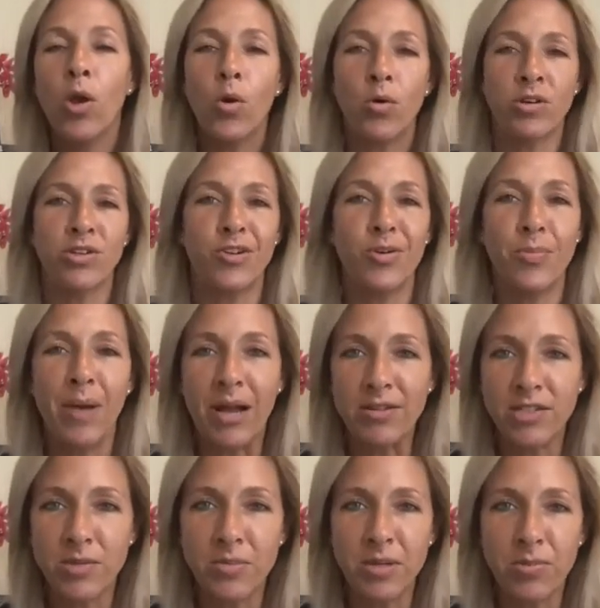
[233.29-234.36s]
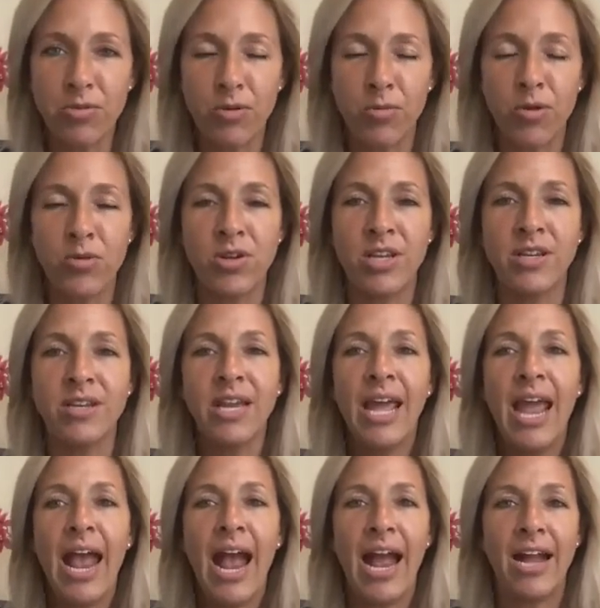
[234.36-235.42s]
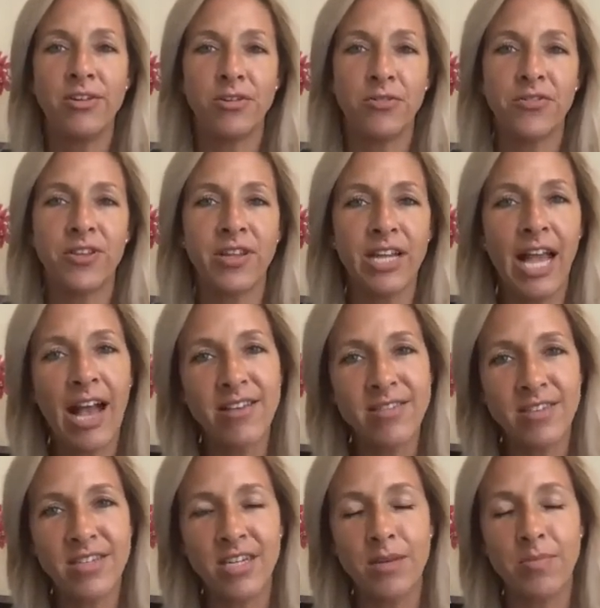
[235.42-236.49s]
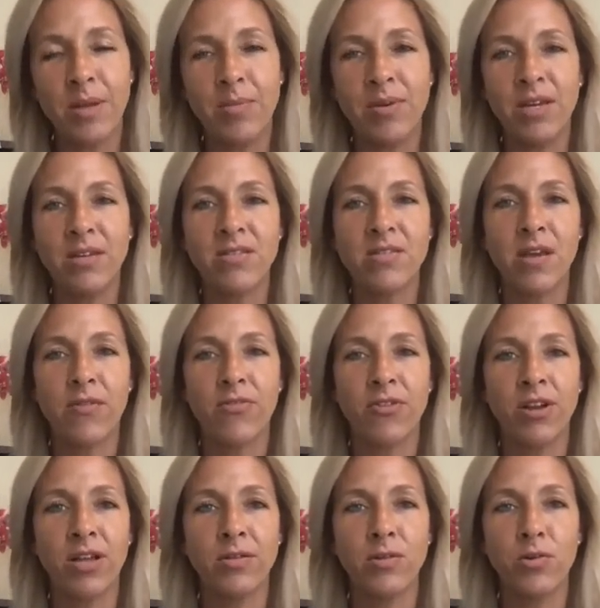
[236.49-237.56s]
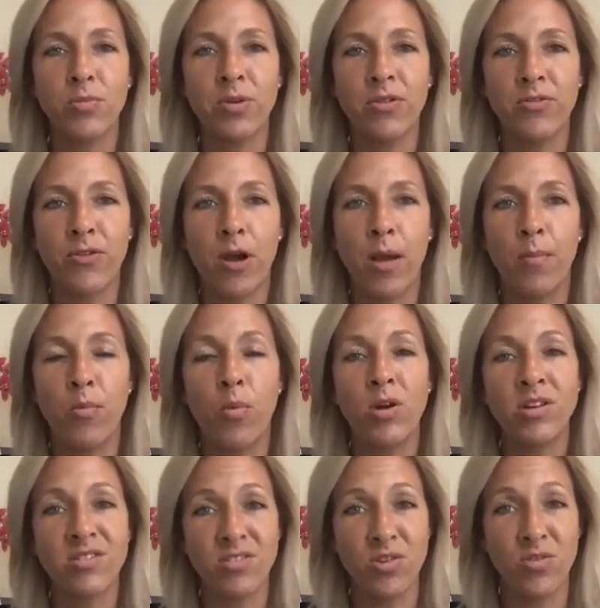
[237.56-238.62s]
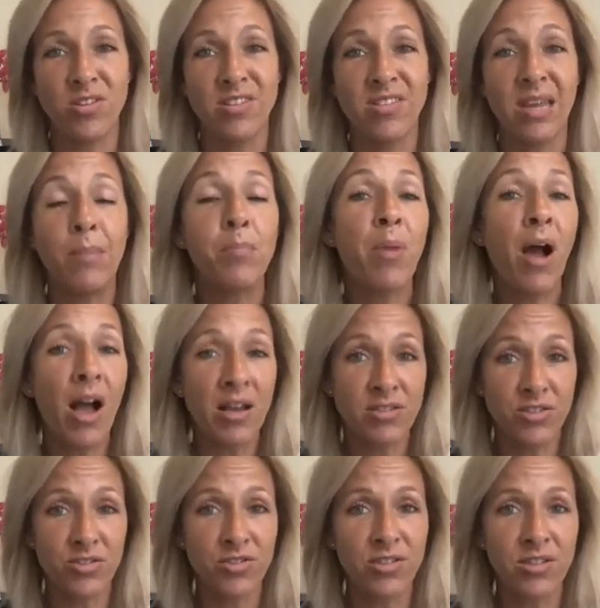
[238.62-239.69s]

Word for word: or you're about to be promoted and you're feeling hesitant, maybe suffering a little bit from what is known as imposter